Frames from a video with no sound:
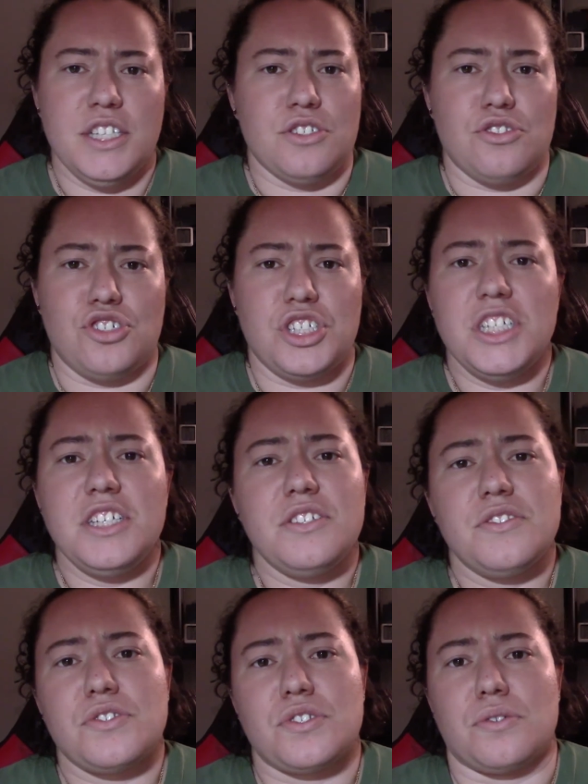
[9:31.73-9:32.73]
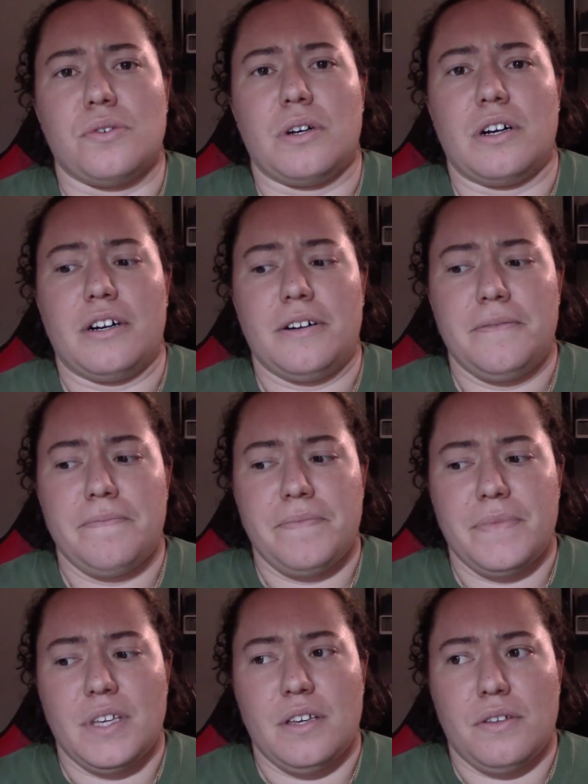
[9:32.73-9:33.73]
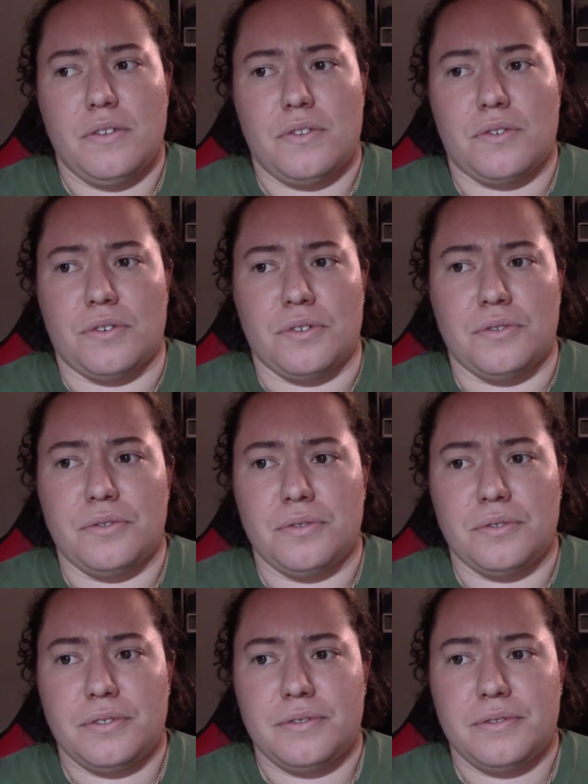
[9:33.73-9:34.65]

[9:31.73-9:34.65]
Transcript: genes or through,